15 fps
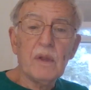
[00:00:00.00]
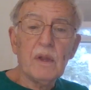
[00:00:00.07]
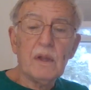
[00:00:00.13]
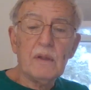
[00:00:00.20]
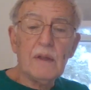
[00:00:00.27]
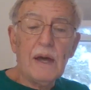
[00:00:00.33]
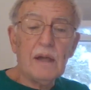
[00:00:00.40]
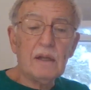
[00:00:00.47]

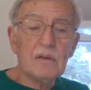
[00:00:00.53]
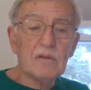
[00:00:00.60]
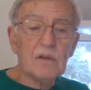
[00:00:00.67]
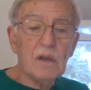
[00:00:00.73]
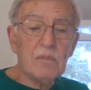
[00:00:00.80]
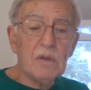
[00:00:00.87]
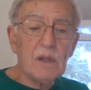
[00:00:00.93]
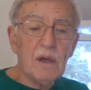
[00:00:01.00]
that is
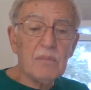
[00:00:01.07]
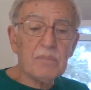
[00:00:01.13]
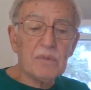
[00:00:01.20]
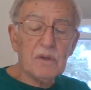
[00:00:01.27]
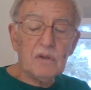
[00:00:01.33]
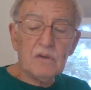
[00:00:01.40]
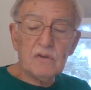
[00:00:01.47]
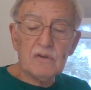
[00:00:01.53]
coming up
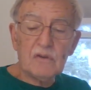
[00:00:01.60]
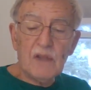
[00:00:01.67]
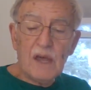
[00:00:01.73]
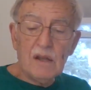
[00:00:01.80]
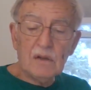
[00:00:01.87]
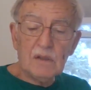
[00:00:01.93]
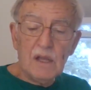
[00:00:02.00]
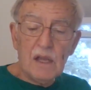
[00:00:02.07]
this
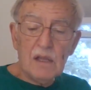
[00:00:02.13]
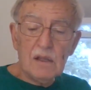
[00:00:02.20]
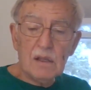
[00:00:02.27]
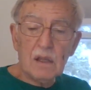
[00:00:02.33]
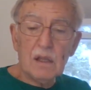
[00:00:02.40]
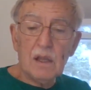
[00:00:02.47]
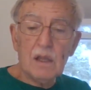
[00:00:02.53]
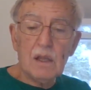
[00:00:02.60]
Saturday,
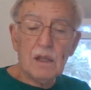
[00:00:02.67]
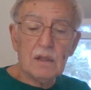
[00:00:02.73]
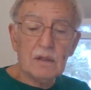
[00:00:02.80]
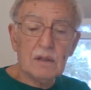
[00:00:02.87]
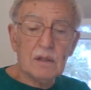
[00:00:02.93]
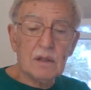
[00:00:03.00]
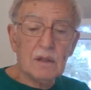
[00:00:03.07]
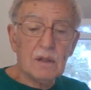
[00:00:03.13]

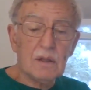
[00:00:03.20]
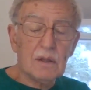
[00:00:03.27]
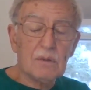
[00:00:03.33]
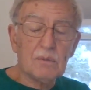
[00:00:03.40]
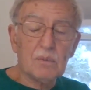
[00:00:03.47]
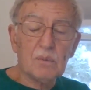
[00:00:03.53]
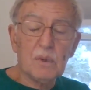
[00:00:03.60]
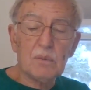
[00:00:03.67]
and
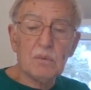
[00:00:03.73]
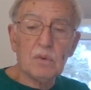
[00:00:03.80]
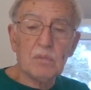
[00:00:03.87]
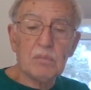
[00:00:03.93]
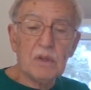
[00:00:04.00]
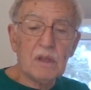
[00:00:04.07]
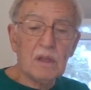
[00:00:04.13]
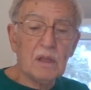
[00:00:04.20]
we will
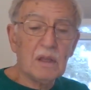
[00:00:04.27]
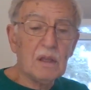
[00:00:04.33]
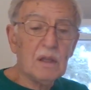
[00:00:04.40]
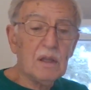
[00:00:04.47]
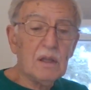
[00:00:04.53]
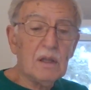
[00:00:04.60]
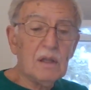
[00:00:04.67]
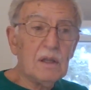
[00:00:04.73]
be
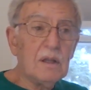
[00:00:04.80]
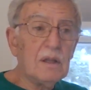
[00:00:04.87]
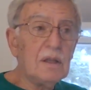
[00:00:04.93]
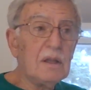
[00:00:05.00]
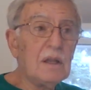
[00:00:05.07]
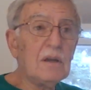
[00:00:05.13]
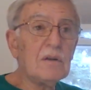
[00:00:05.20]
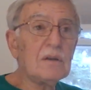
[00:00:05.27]

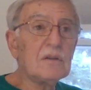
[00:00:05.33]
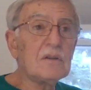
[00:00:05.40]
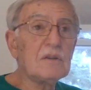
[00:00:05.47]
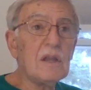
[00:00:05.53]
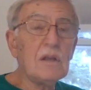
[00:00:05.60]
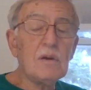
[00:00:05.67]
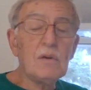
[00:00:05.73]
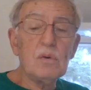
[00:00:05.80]
eager to
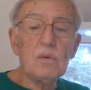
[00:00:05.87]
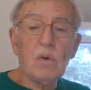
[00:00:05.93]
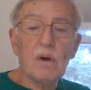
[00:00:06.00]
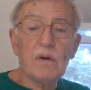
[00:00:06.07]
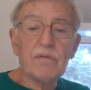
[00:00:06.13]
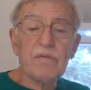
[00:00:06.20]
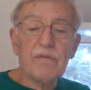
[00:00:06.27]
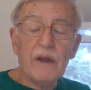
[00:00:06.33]
see who
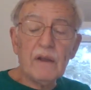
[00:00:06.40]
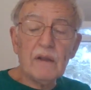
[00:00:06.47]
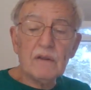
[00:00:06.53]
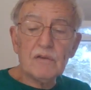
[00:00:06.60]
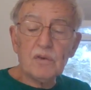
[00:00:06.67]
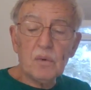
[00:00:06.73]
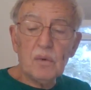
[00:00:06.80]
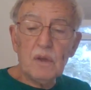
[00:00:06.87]
our
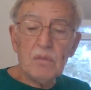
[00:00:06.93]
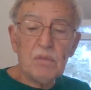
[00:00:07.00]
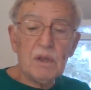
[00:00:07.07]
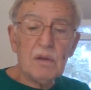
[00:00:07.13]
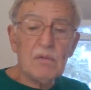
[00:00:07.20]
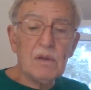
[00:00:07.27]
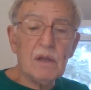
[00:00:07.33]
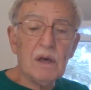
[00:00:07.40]
finalists are going to be.
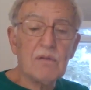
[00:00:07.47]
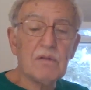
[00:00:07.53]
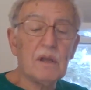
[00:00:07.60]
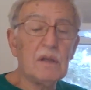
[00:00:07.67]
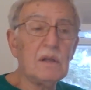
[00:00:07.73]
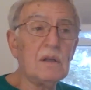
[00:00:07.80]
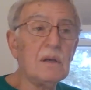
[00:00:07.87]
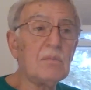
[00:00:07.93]
We have a
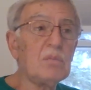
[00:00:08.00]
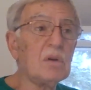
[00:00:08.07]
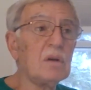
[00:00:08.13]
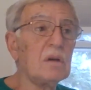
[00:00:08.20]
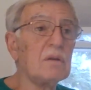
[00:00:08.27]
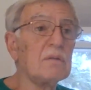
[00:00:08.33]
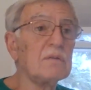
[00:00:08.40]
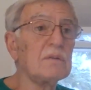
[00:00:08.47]
number
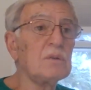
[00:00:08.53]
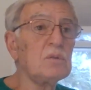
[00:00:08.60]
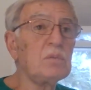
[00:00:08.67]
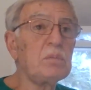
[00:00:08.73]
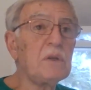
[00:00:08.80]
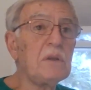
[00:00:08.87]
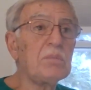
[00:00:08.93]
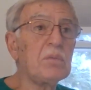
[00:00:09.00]
of new
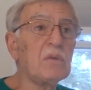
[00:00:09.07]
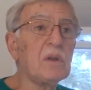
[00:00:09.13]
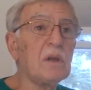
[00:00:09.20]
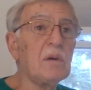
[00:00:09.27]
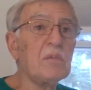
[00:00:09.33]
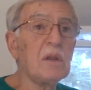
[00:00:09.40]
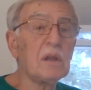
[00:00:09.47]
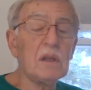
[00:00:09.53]
people
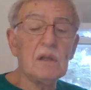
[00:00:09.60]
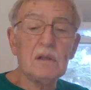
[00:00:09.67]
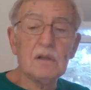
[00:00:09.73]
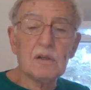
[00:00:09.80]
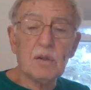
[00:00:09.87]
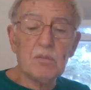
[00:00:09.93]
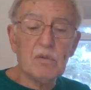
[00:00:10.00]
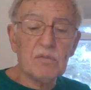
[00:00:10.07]
coming in.
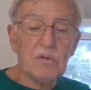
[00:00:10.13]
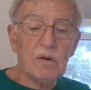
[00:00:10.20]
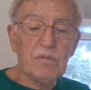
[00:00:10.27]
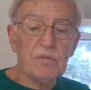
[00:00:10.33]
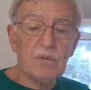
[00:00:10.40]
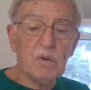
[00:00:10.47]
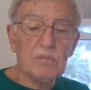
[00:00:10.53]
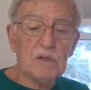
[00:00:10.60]
Some of our
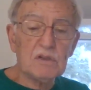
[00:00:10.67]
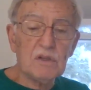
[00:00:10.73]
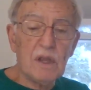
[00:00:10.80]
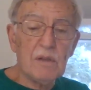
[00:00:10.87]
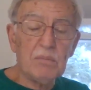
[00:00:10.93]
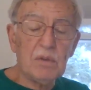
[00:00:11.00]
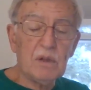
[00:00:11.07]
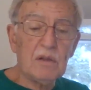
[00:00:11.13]
former
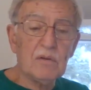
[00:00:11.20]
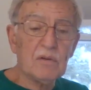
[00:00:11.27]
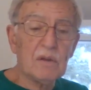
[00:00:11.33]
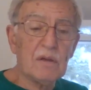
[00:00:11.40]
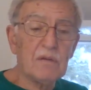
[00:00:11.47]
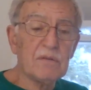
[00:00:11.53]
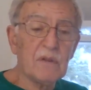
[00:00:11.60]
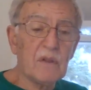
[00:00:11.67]
champions
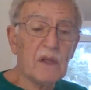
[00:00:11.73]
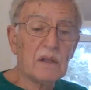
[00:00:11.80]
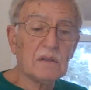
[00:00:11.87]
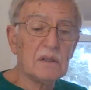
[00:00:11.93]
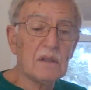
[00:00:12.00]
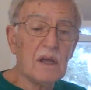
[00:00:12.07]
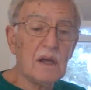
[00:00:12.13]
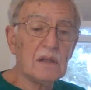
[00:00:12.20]
have
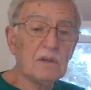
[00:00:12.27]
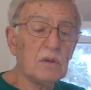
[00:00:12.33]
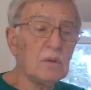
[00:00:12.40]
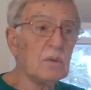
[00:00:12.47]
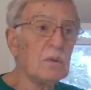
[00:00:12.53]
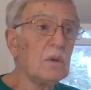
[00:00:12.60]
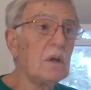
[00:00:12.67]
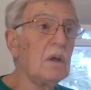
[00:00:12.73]
elected not to